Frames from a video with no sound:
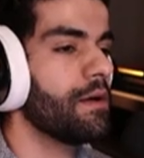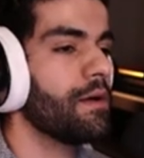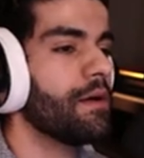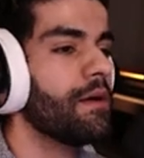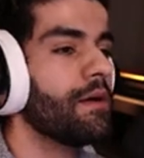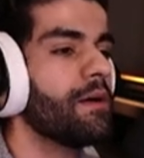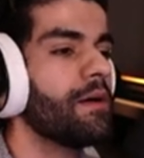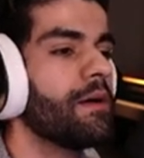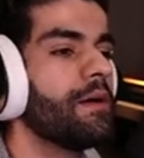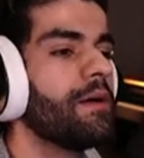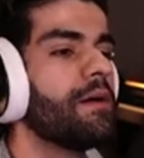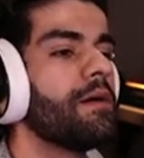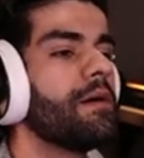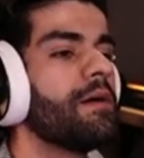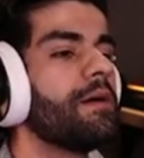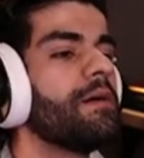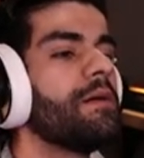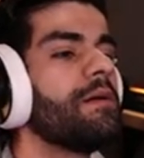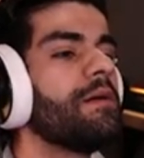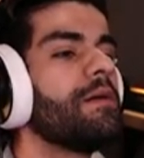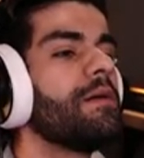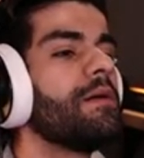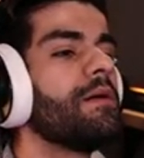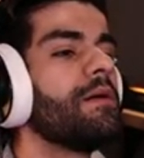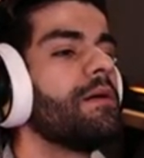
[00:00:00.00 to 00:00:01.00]

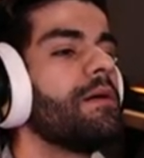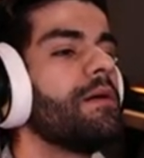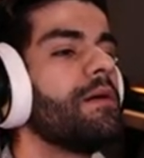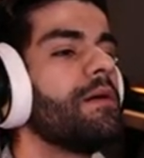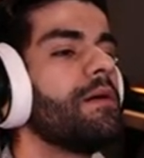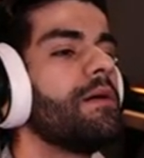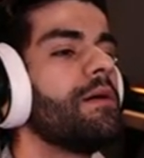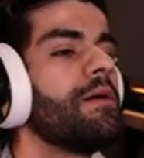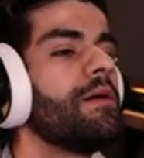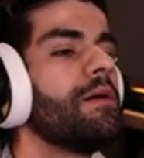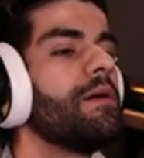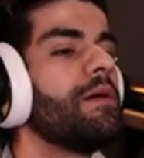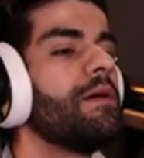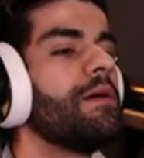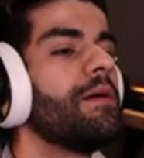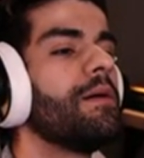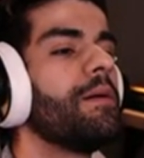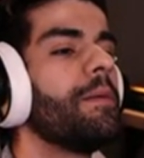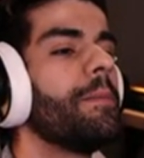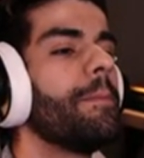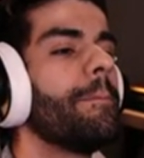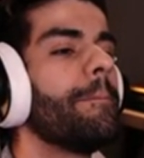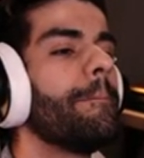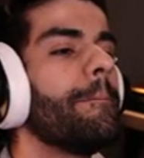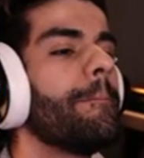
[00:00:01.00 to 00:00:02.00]

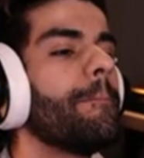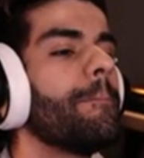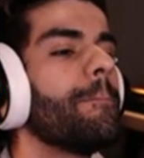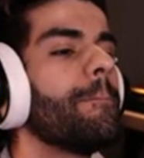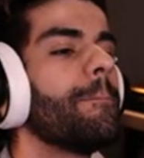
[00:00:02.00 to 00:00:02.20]
(silence)